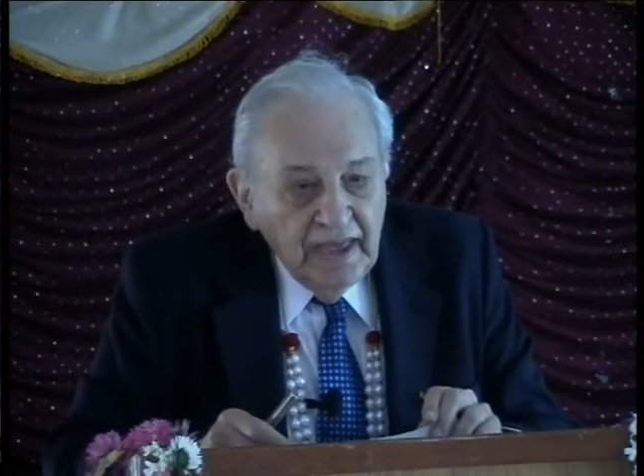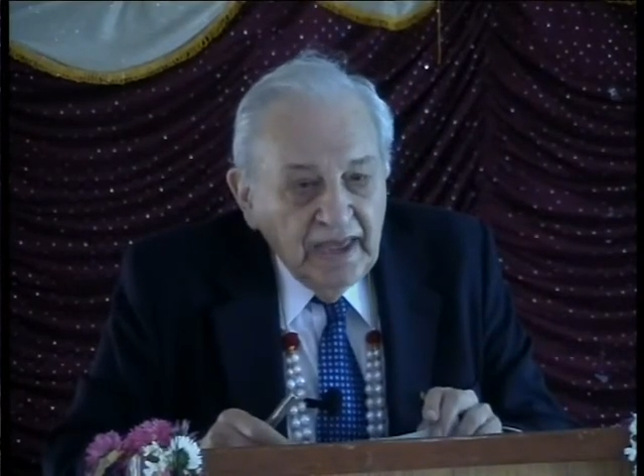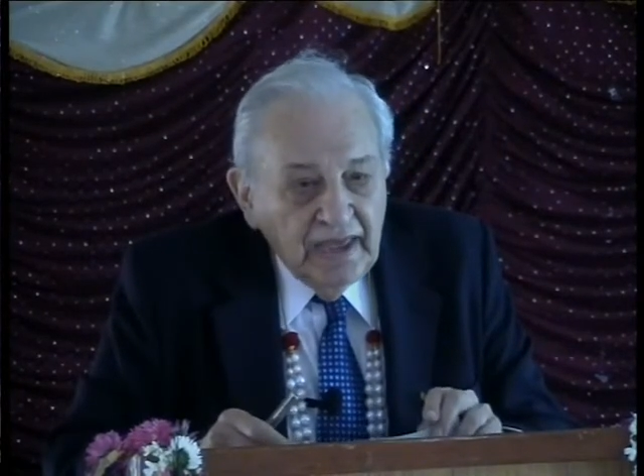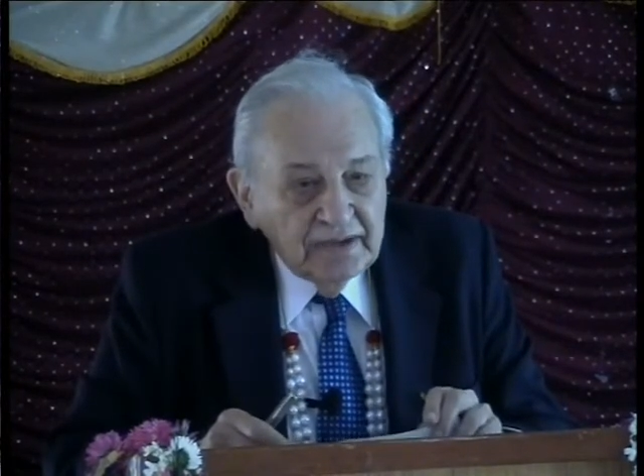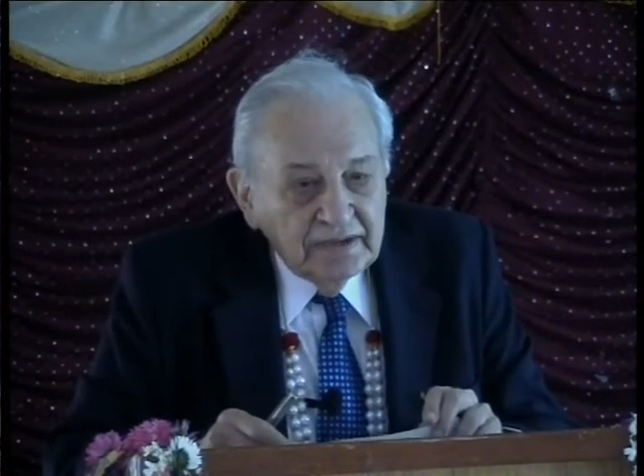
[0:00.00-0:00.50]

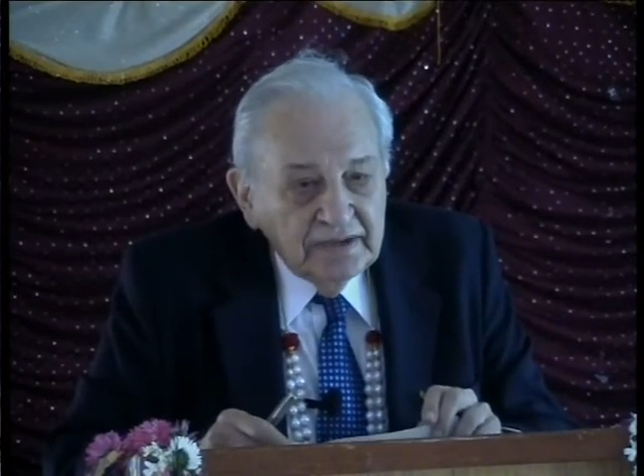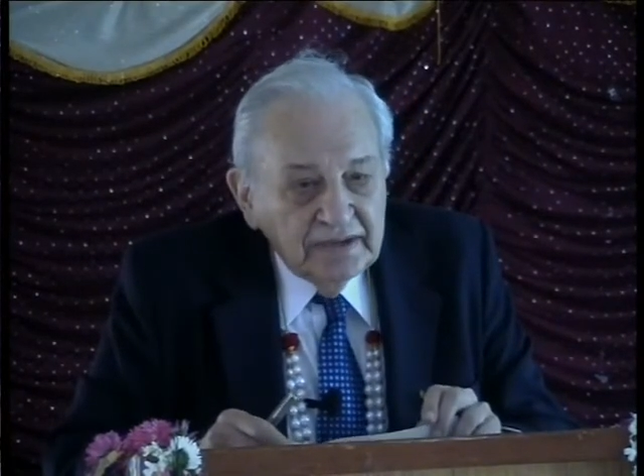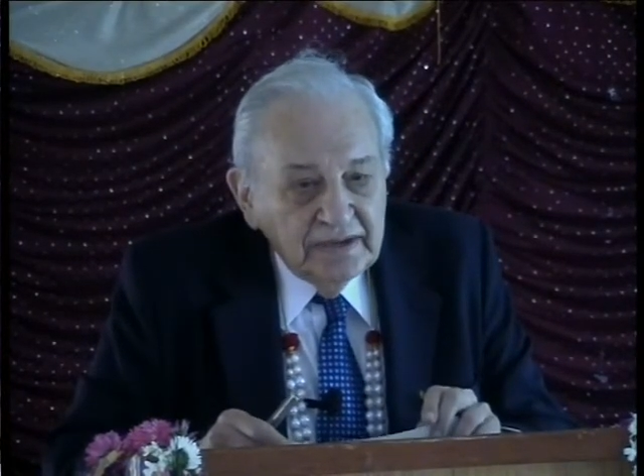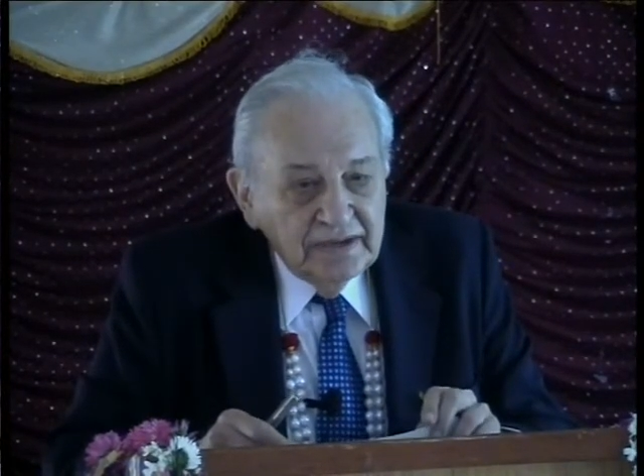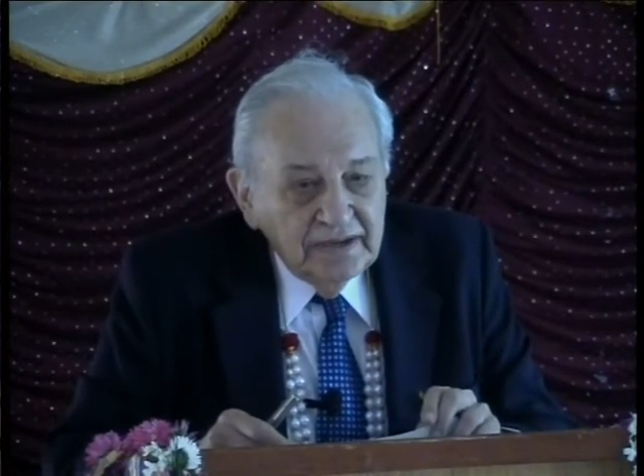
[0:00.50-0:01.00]
And
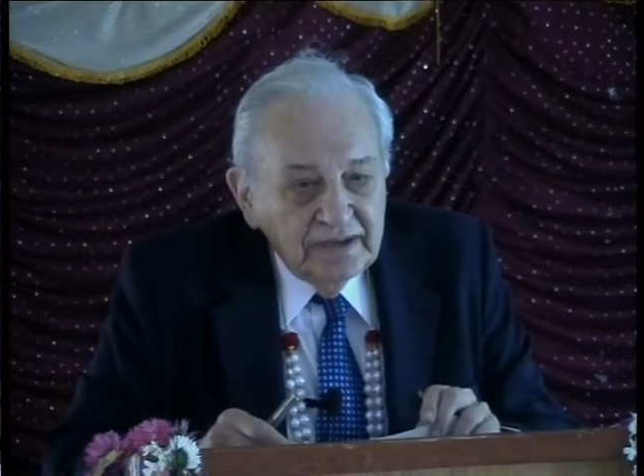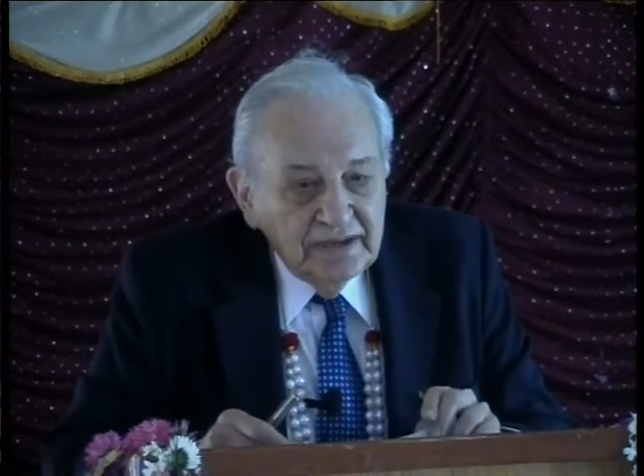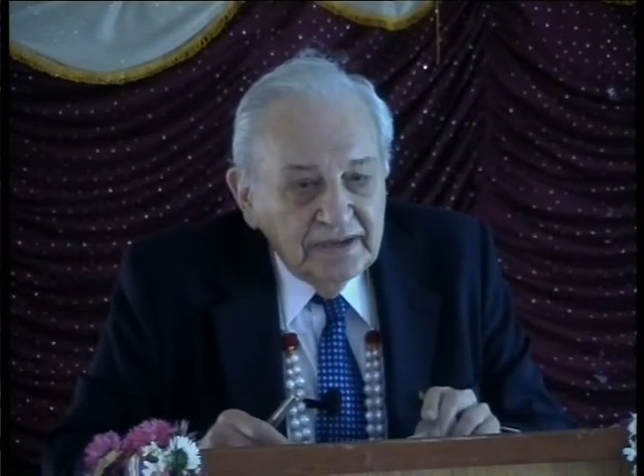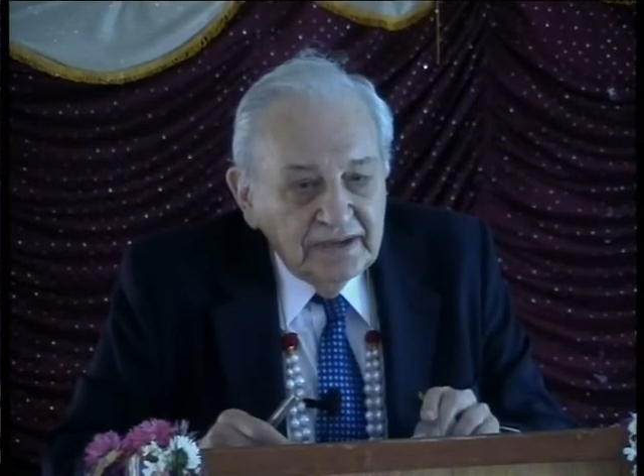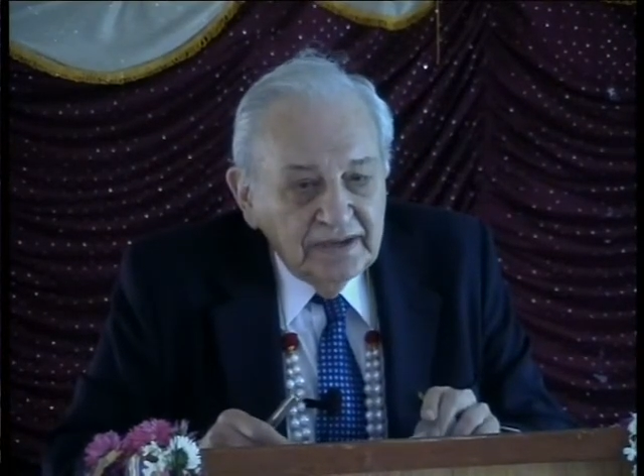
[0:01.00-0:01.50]

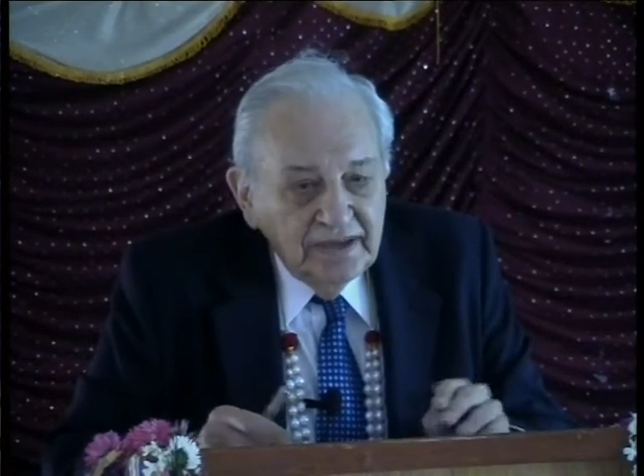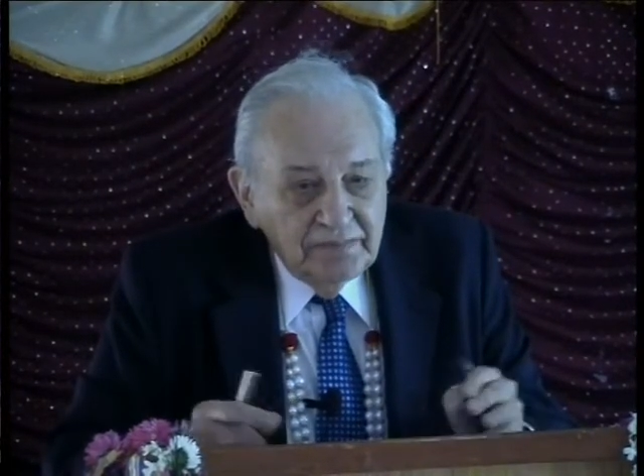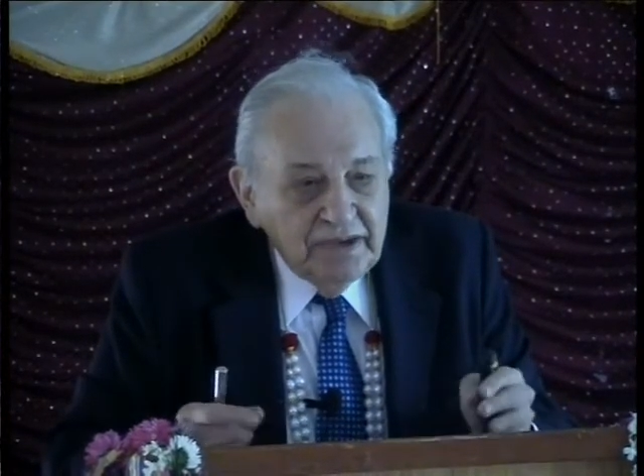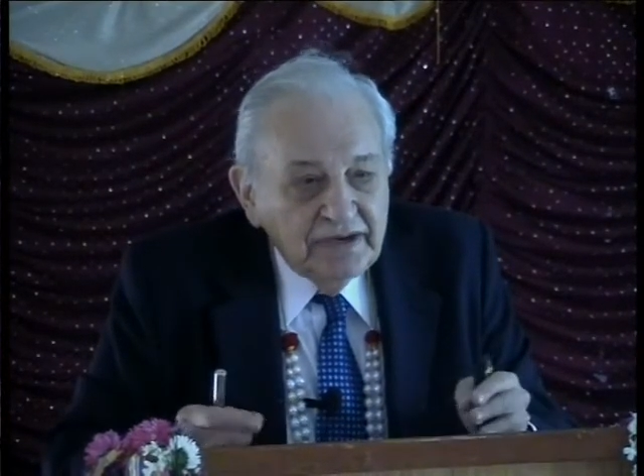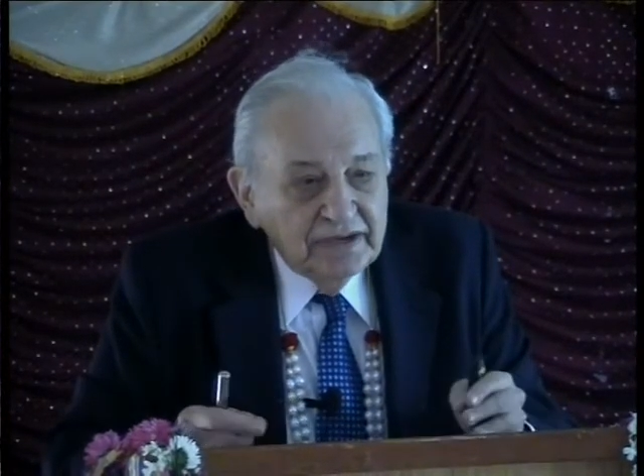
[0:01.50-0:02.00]

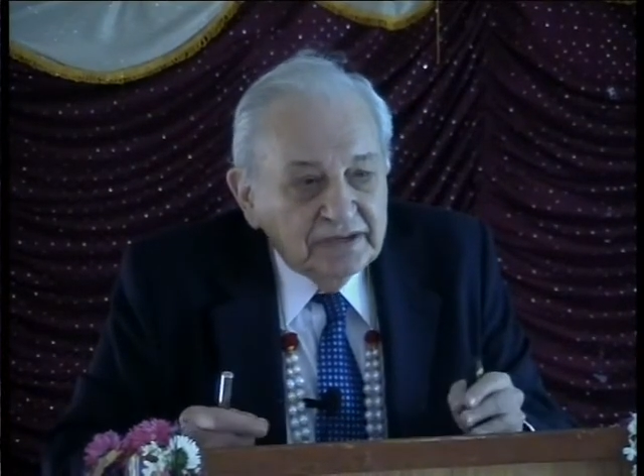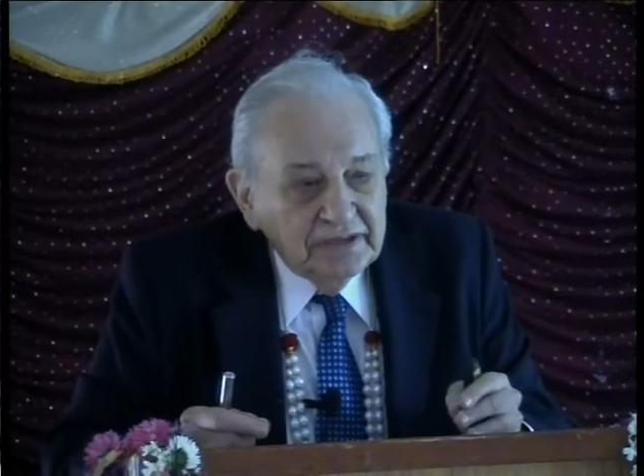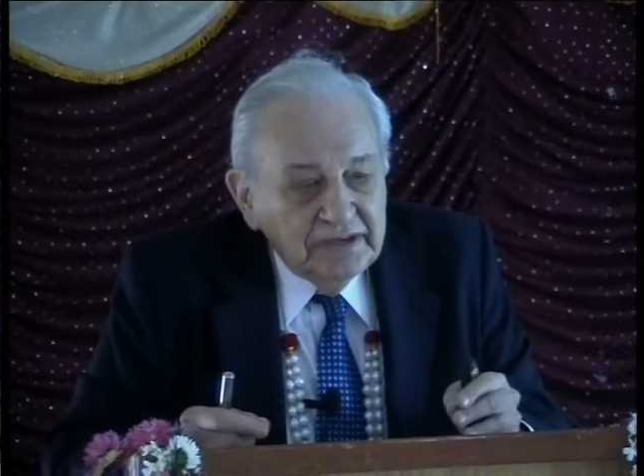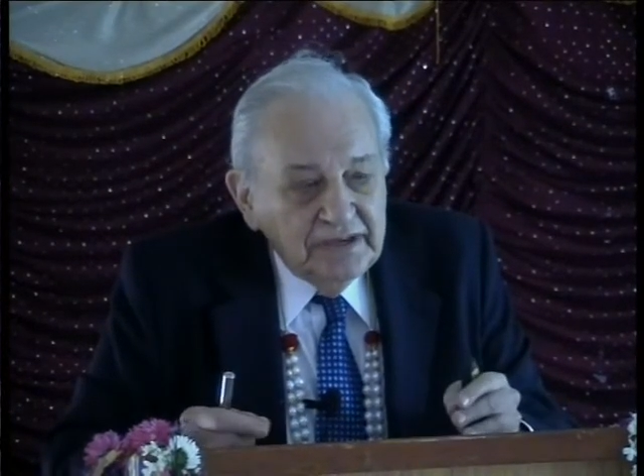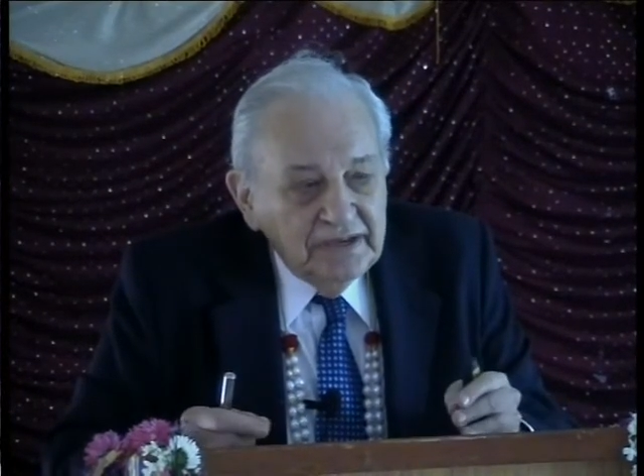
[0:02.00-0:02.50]

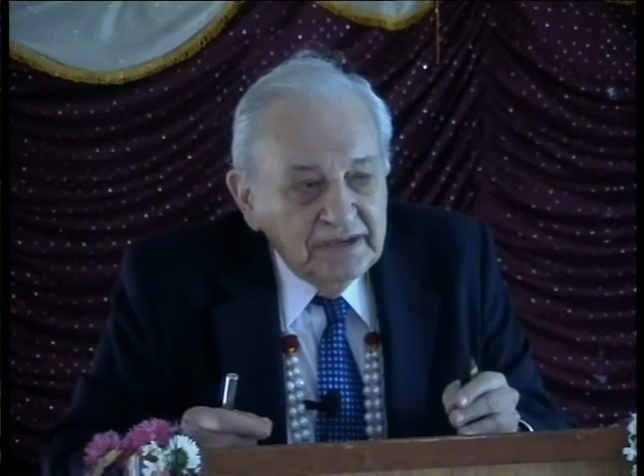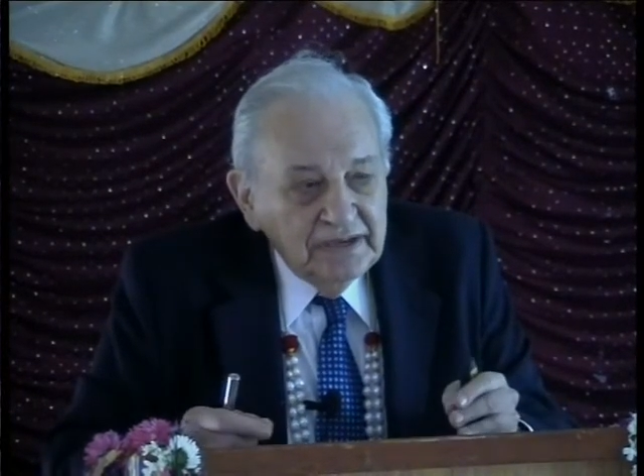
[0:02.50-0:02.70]
immediately,